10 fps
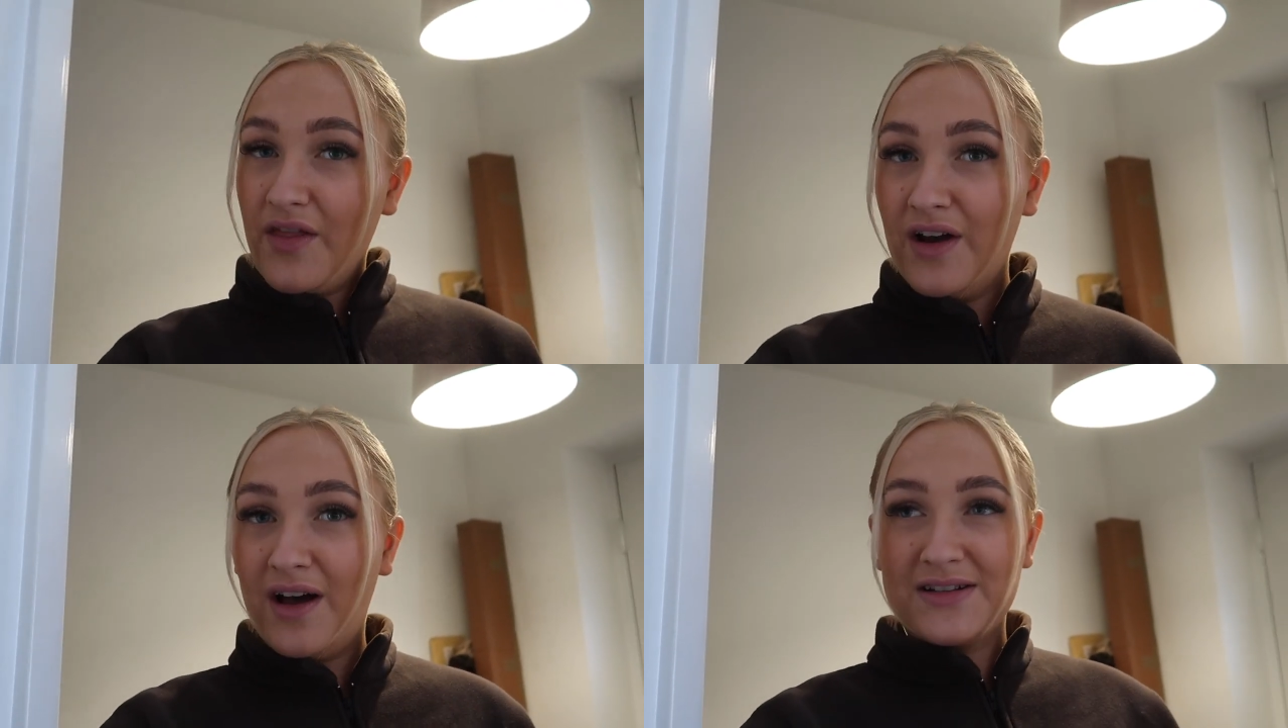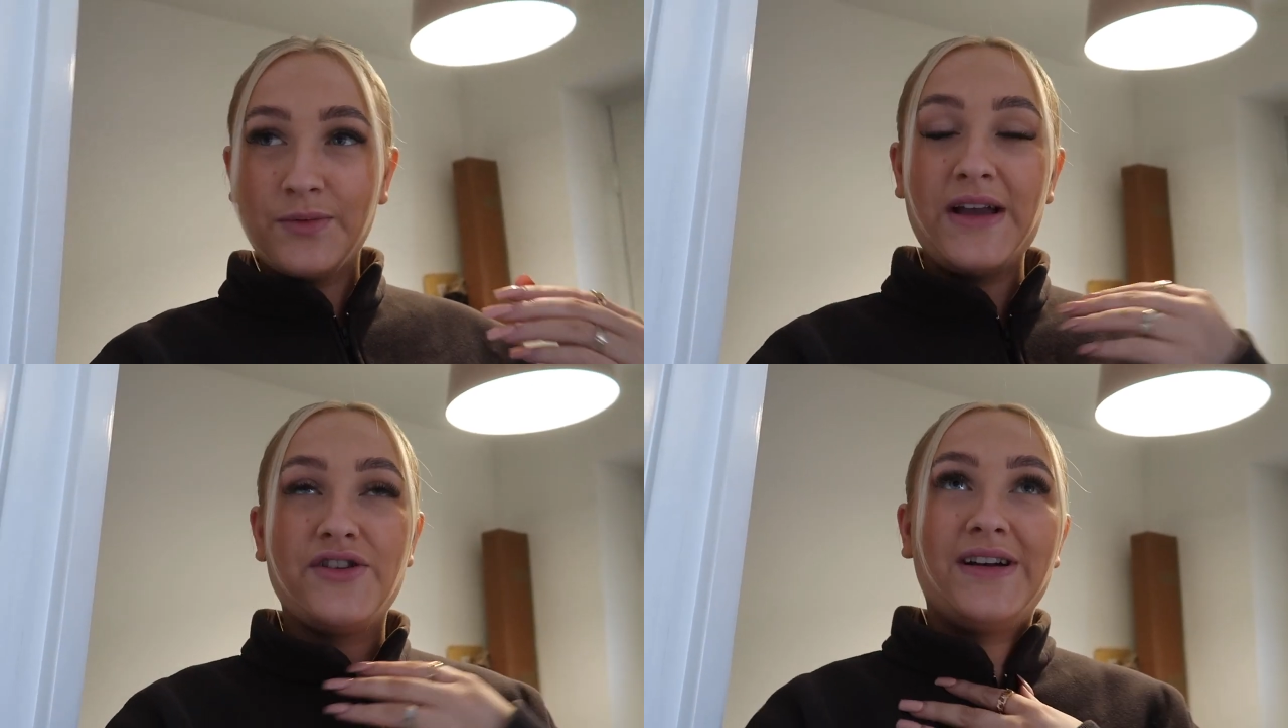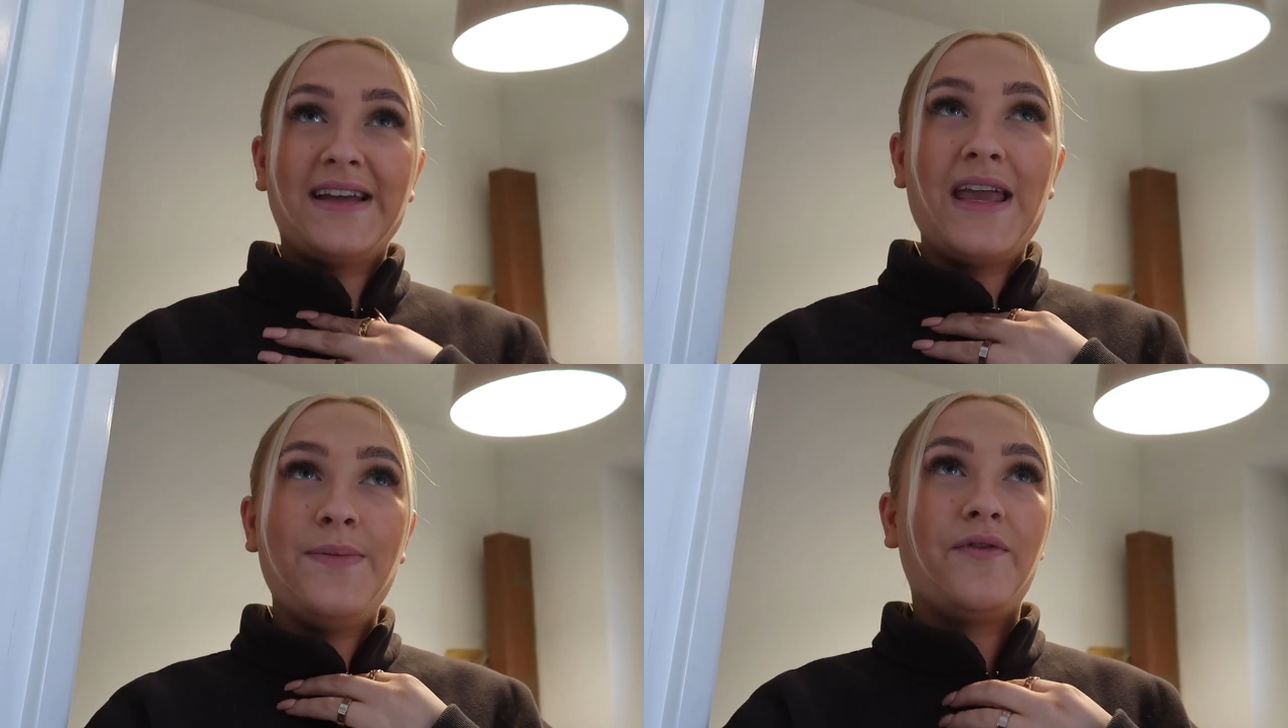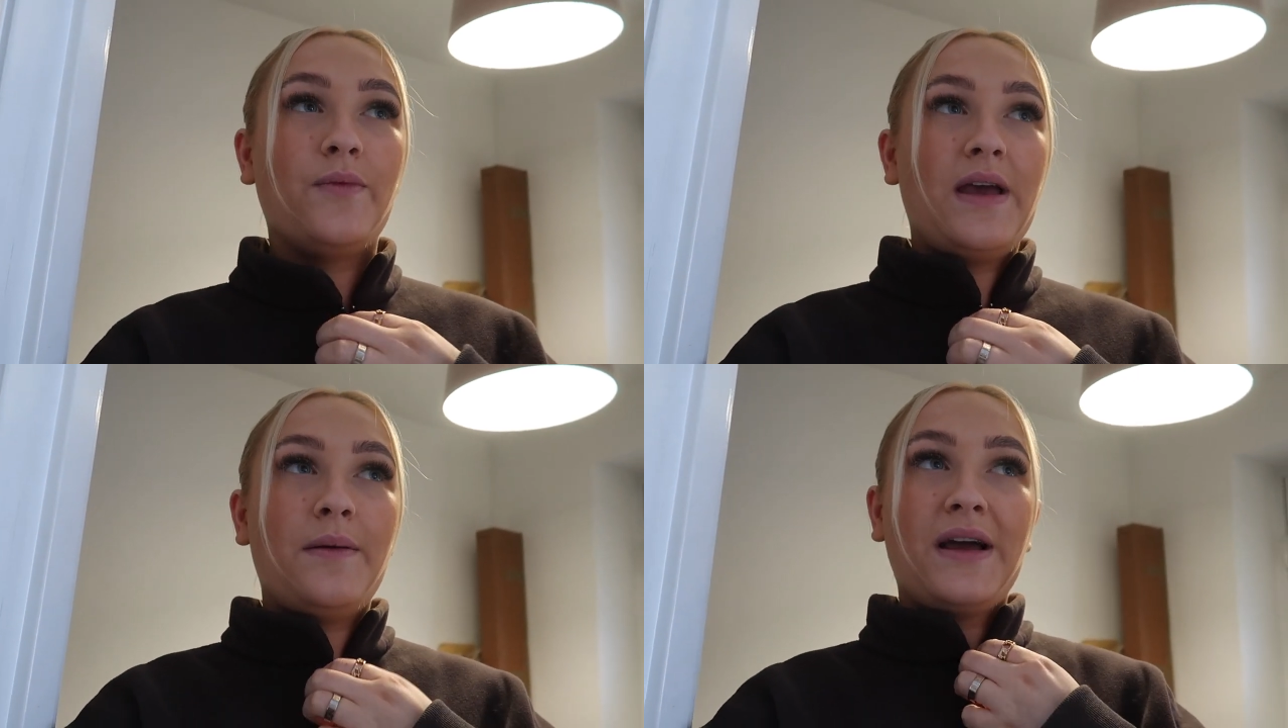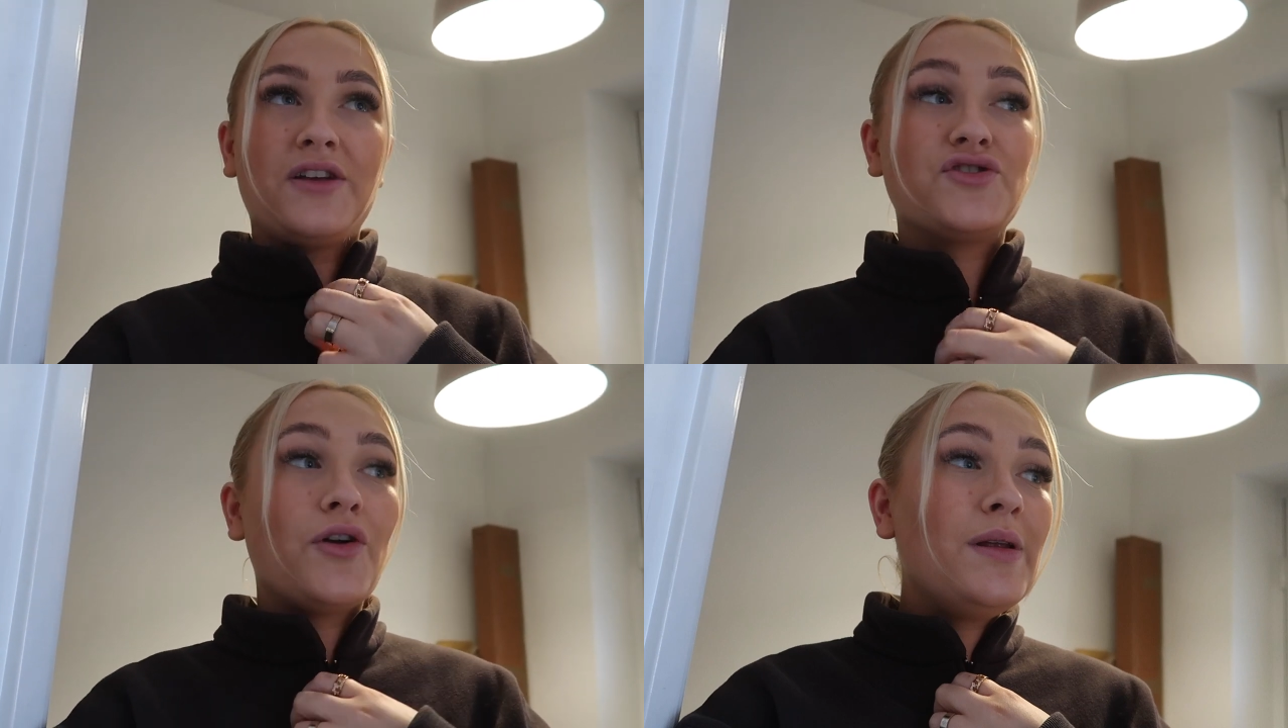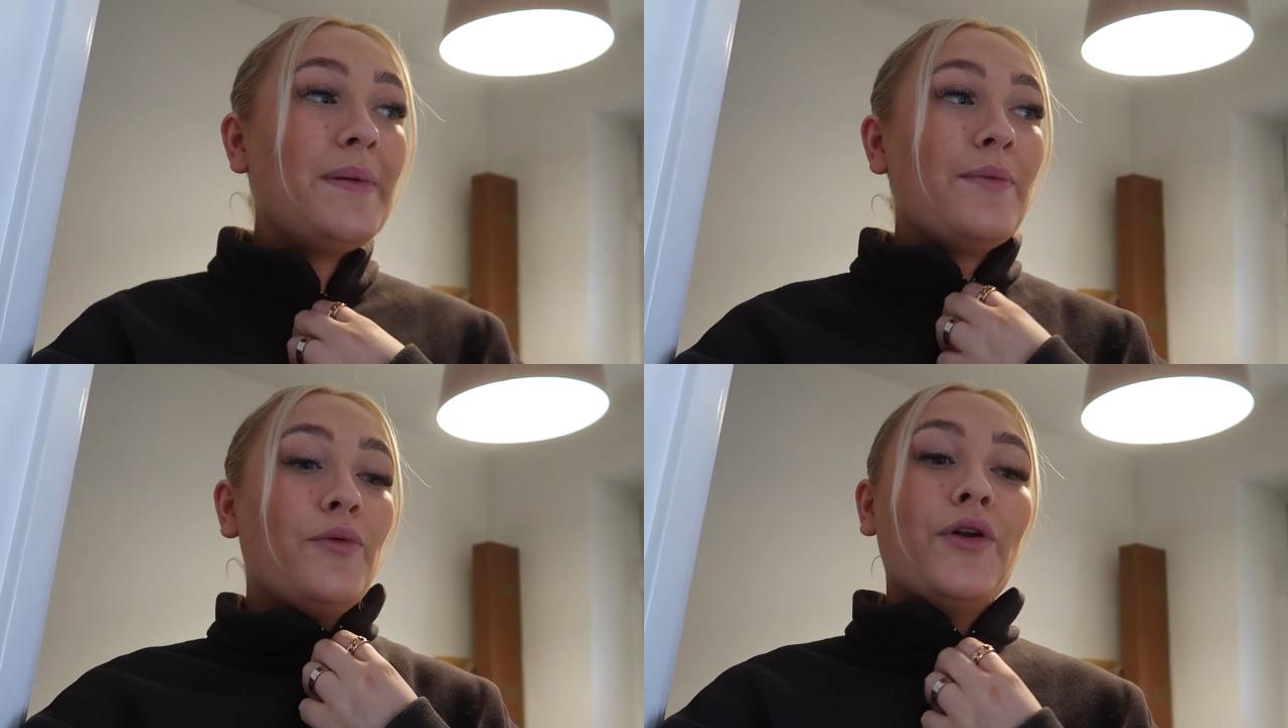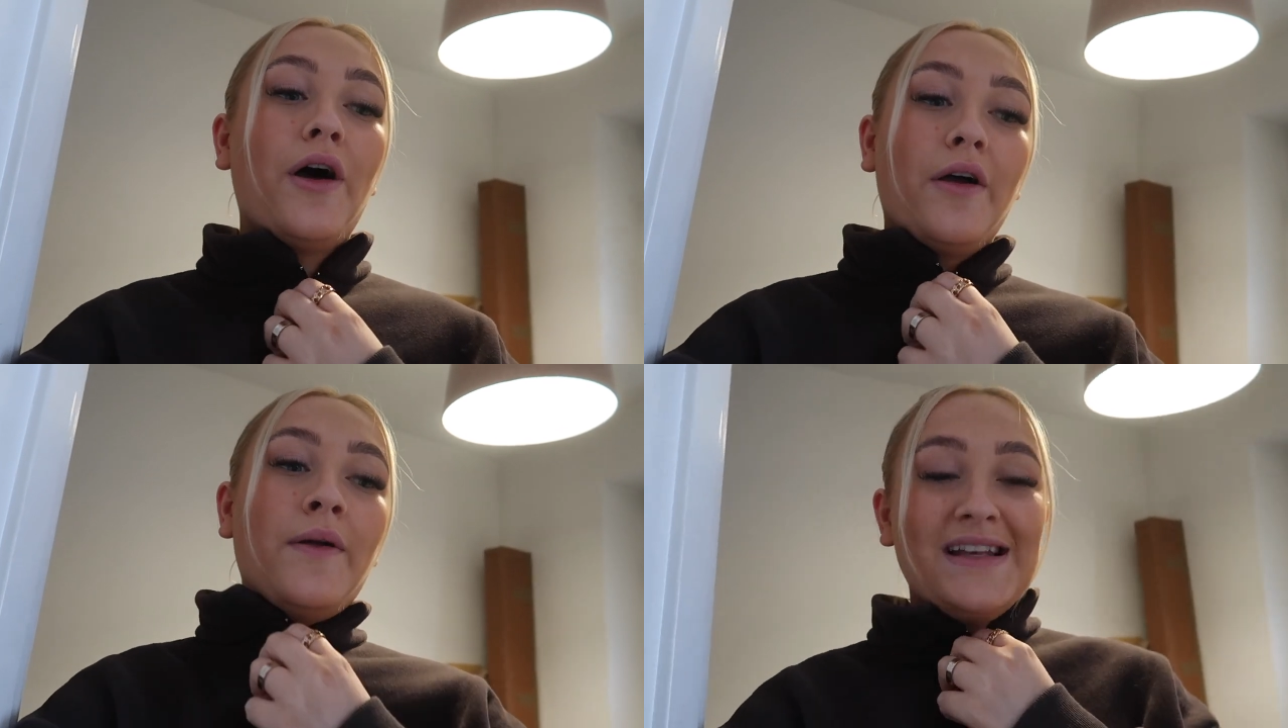the last week trying to keep it from him. Like, so many people know.